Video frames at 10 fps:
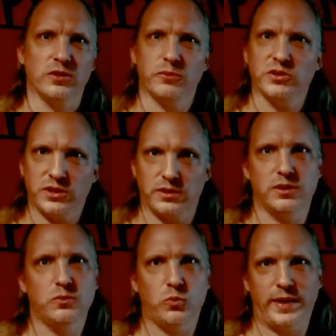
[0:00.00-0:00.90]
It was
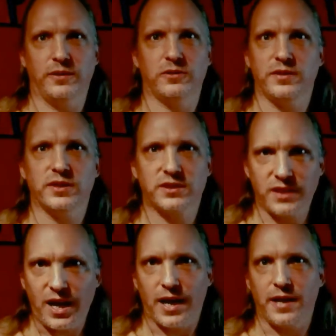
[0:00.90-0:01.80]
the wheel in the
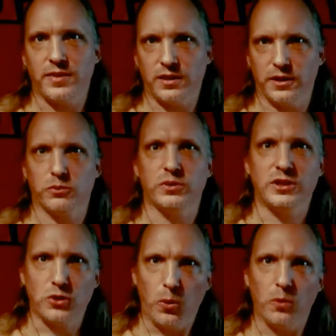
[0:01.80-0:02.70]
sky that literally
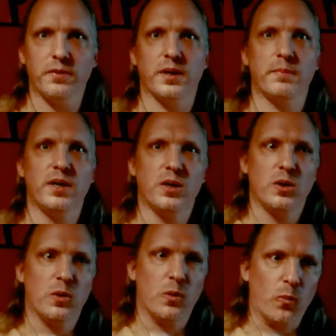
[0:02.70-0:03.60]
told them
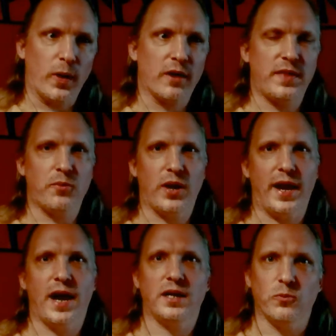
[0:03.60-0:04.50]
where they were
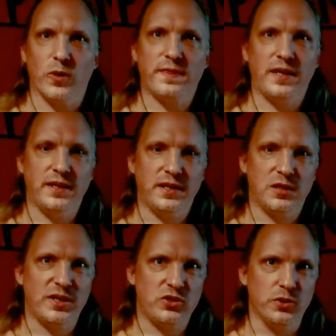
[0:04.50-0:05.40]
at and what they needed to
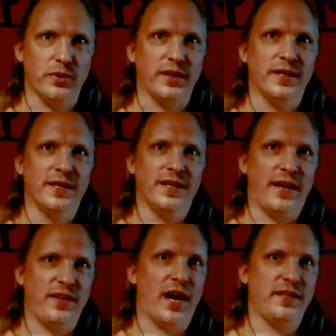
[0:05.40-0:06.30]
be doing.
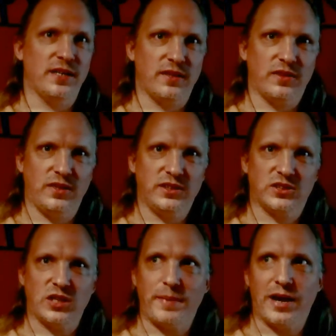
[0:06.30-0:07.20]
And the idea that
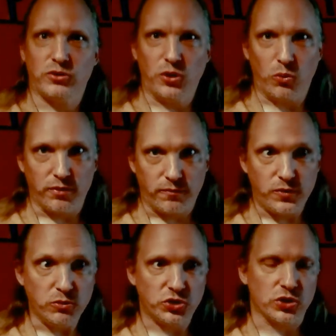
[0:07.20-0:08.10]
these somehow told the
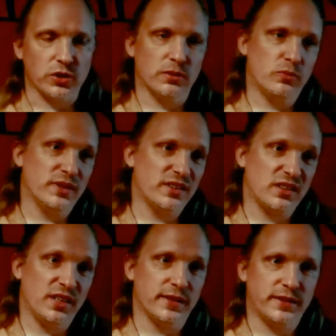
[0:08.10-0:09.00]
future was,
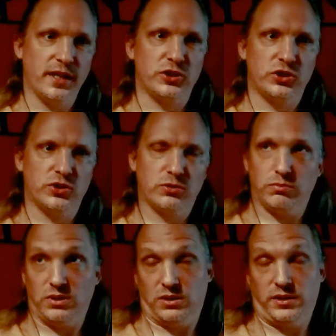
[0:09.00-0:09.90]
in a sense
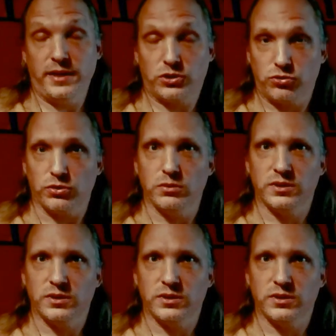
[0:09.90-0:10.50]
true.